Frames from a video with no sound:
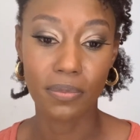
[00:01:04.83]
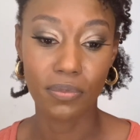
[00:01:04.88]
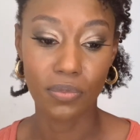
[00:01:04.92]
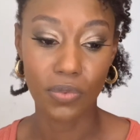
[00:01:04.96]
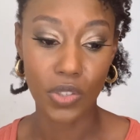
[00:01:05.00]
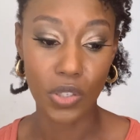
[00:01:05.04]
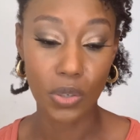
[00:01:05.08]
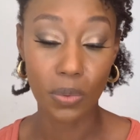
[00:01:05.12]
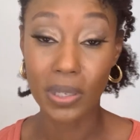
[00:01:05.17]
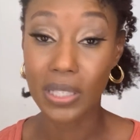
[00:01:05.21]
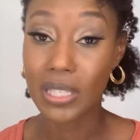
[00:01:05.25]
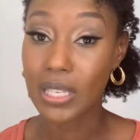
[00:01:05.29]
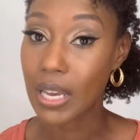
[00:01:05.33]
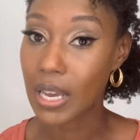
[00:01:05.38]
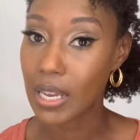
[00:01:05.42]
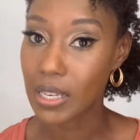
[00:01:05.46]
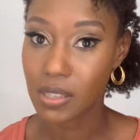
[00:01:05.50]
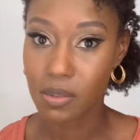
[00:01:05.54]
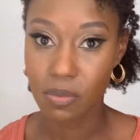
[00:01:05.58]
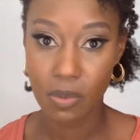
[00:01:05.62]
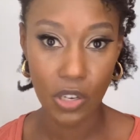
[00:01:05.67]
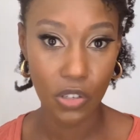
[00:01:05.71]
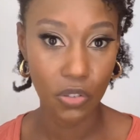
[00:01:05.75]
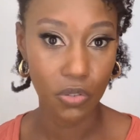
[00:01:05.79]
Do a
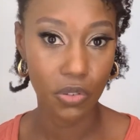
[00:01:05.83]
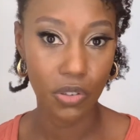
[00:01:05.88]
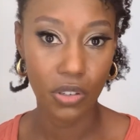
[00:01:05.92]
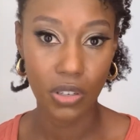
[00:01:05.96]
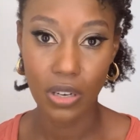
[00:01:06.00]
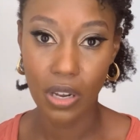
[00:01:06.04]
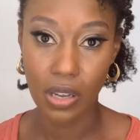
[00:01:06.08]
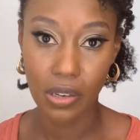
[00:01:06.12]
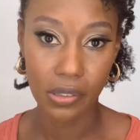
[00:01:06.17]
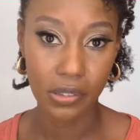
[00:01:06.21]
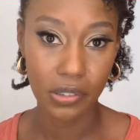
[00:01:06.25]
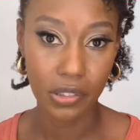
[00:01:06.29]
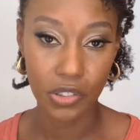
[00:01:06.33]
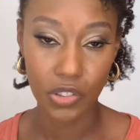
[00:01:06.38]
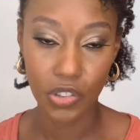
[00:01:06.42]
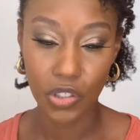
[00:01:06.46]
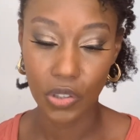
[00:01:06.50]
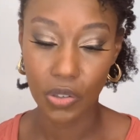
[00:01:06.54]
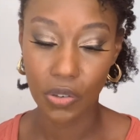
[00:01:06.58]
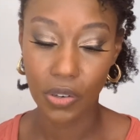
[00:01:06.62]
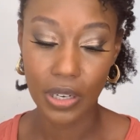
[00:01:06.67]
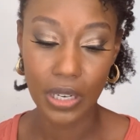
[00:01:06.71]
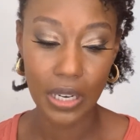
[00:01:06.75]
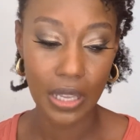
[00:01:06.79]
test, make sure you're not
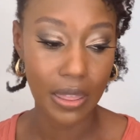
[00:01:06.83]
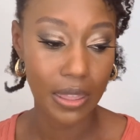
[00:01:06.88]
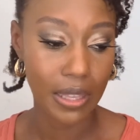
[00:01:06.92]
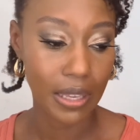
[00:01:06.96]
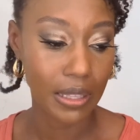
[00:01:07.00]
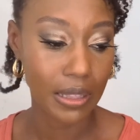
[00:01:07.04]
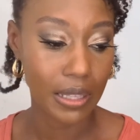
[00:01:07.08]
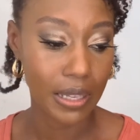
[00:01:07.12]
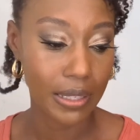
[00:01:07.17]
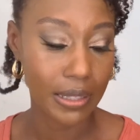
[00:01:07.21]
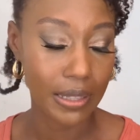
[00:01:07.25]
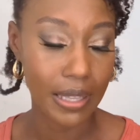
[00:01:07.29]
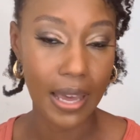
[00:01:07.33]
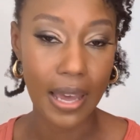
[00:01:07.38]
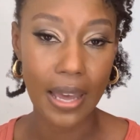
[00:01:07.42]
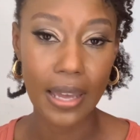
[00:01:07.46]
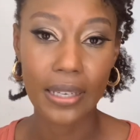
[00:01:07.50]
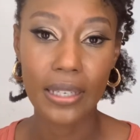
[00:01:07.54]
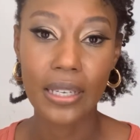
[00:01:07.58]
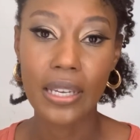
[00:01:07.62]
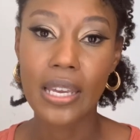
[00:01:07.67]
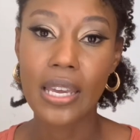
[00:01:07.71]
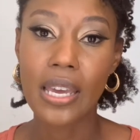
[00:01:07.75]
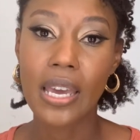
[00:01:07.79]
allergic or anything like
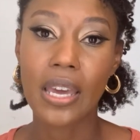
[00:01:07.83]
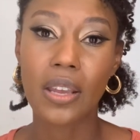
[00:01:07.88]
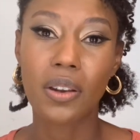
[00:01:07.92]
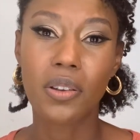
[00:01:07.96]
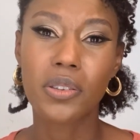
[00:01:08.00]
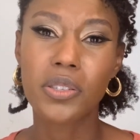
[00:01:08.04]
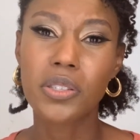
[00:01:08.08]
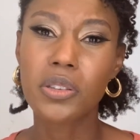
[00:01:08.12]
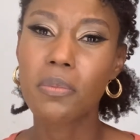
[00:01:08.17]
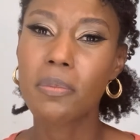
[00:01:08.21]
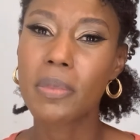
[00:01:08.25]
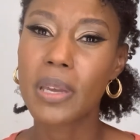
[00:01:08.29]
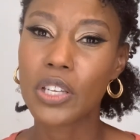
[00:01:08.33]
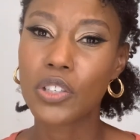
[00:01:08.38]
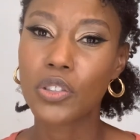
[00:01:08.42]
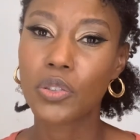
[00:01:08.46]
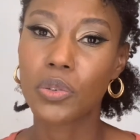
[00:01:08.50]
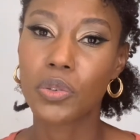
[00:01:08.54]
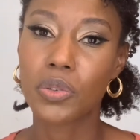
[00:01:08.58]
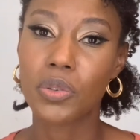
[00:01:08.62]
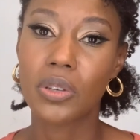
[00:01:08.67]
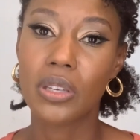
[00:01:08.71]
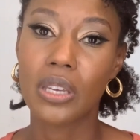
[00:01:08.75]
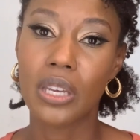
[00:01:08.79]
that. And also make sure
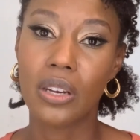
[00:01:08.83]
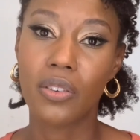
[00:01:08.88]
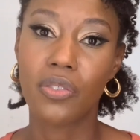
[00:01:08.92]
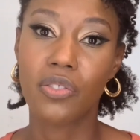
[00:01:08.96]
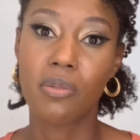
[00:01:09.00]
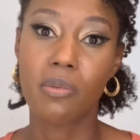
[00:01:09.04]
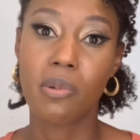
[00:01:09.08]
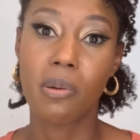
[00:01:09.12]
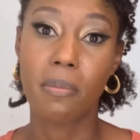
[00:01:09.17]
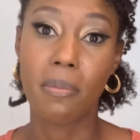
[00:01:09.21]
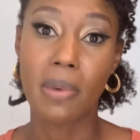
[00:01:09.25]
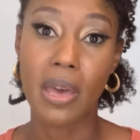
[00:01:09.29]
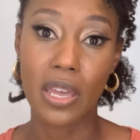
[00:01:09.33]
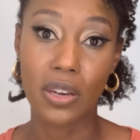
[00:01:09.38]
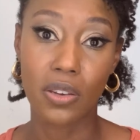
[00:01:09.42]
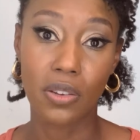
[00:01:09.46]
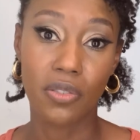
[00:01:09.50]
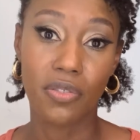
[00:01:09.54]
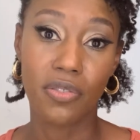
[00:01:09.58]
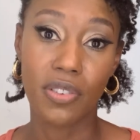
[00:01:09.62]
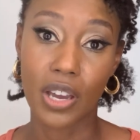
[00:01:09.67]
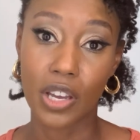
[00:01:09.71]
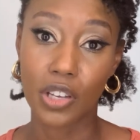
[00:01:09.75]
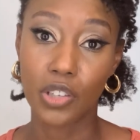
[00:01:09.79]
you get it from a
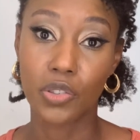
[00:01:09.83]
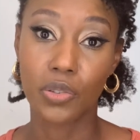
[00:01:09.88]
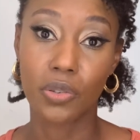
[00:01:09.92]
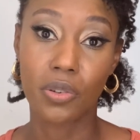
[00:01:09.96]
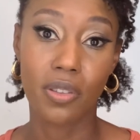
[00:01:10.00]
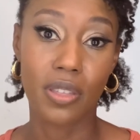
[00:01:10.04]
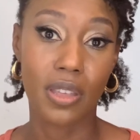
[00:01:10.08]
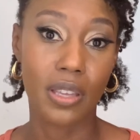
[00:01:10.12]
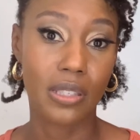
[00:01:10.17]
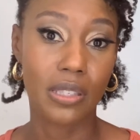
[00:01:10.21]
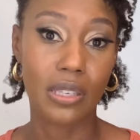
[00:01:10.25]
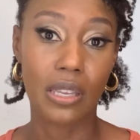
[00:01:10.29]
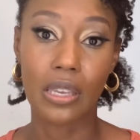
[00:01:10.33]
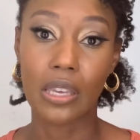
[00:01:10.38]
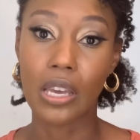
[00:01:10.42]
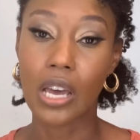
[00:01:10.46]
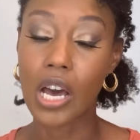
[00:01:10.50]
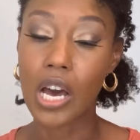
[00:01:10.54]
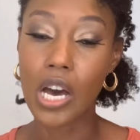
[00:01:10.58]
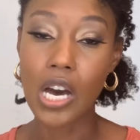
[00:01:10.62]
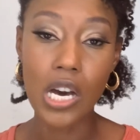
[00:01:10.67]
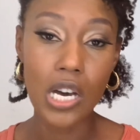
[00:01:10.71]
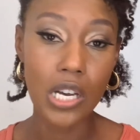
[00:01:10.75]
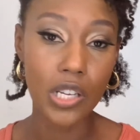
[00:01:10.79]
manufacturer that's like
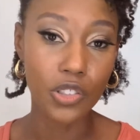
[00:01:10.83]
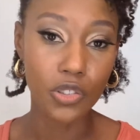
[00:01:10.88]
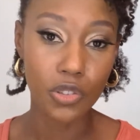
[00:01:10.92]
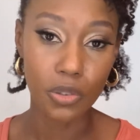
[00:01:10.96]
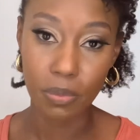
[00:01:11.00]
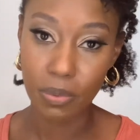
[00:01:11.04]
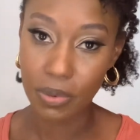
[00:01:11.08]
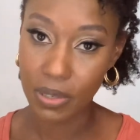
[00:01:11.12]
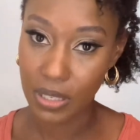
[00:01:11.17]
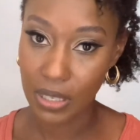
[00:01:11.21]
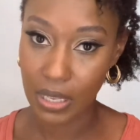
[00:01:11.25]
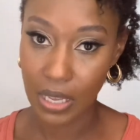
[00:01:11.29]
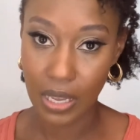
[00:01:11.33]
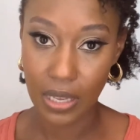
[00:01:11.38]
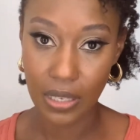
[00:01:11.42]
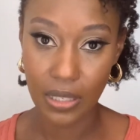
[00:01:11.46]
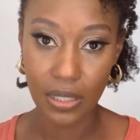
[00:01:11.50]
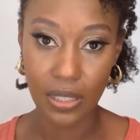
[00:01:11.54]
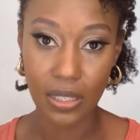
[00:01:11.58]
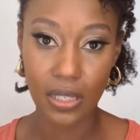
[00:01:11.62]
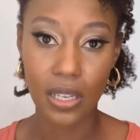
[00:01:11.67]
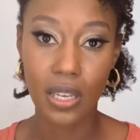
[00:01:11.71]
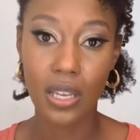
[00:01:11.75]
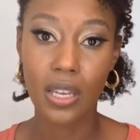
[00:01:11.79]

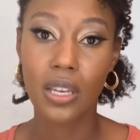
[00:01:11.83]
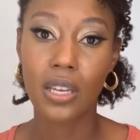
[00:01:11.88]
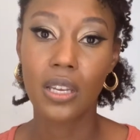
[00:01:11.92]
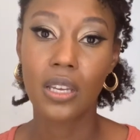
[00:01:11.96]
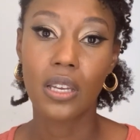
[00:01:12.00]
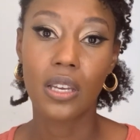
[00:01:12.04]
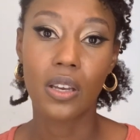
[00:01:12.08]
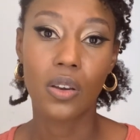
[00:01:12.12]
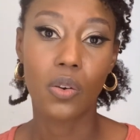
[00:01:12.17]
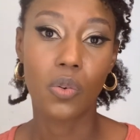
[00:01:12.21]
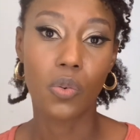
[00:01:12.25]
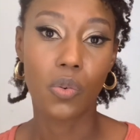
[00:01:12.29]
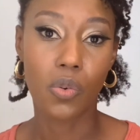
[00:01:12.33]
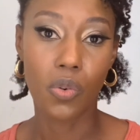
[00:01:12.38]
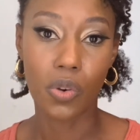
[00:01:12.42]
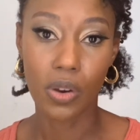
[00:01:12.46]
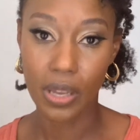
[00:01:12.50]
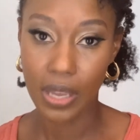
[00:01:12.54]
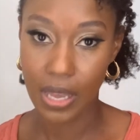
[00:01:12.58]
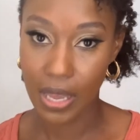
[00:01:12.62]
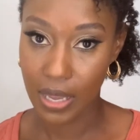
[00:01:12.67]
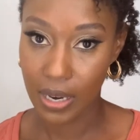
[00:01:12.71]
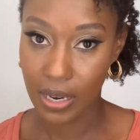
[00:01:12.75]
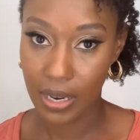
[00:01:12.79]
100%
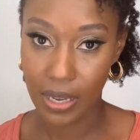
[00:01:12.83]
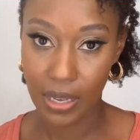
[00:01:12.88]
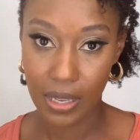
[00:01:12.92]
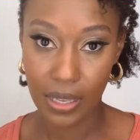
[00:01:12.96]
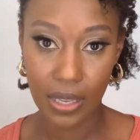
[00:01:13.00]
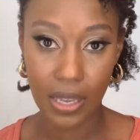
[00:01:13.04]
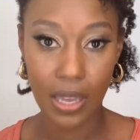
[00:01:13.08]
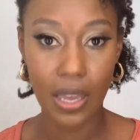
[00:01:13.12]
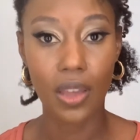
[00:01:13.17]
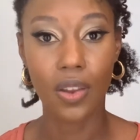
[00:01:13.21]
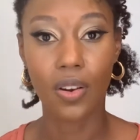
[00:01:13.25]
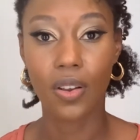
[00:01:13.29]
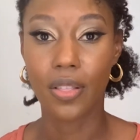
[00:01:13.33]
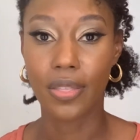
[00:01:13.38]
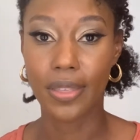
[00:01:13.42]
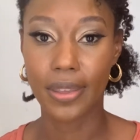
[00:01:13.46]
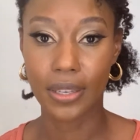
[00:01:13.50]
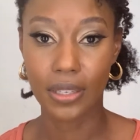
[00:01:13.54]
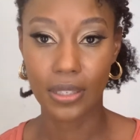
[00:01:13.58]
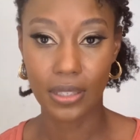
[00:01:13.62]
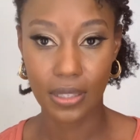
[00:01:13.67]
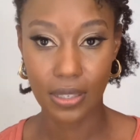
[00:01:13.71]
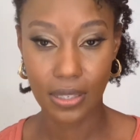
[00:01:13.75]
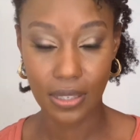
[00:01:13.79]
organic and all that
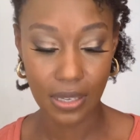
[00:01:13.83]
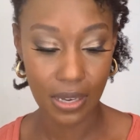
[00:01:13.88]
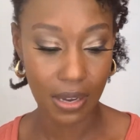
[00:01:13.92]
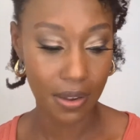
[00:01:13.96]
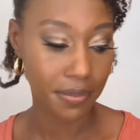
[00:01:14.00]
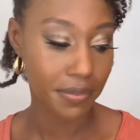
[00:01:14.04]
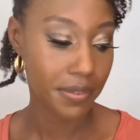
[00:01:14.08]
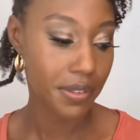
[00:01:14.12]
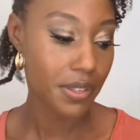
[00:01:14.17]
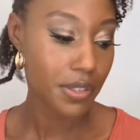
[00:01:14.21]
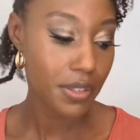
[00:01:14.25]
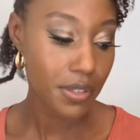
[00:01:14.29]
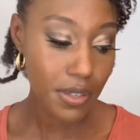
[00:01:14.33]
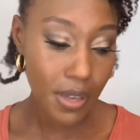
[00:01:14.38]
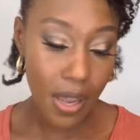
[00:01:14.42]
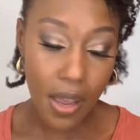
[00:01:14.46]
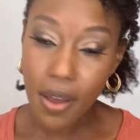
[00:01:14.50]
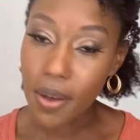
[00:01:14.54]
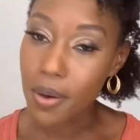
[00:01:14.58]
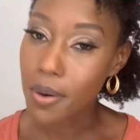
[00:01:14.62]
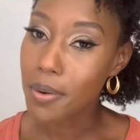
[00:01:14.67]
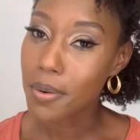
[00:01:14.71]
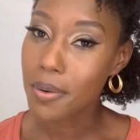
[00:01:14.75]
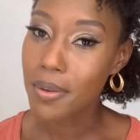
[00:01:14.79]
good stuff.
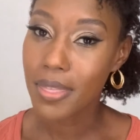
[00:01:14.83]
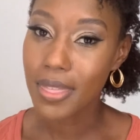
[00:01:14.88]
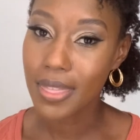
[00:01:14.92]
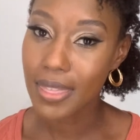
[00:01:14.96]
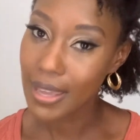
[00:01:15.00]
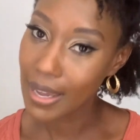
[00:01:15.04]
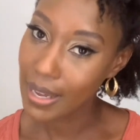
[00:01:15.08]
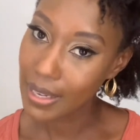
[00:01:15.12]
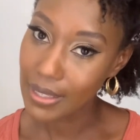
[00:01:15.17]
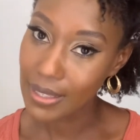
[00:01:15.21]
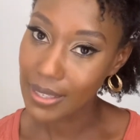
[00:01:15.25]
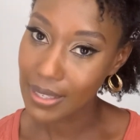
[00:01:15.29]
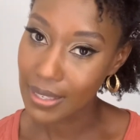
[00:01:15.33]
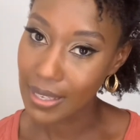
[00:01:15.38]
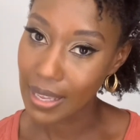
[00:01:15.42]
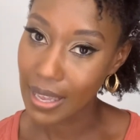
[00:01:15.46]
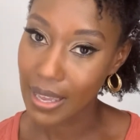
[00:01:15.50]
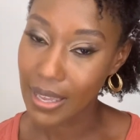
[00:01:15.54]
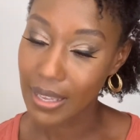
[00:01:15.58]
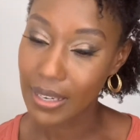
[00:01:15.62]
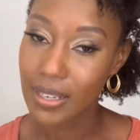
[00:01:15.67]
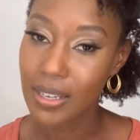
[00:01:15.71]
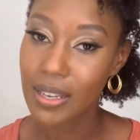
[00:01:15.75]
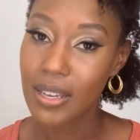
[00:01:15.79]
So that
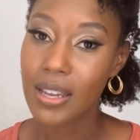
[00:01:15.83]
said,